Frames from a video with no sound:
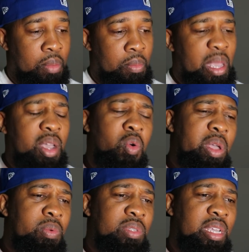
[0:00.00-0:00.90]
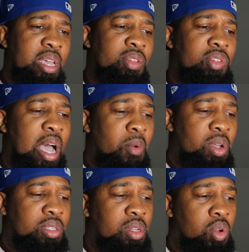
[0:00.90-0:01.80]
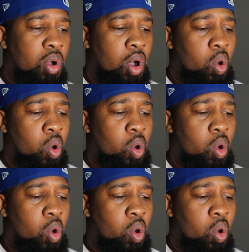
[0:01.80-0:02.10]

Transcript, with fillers: me and Queen was together, so I was a little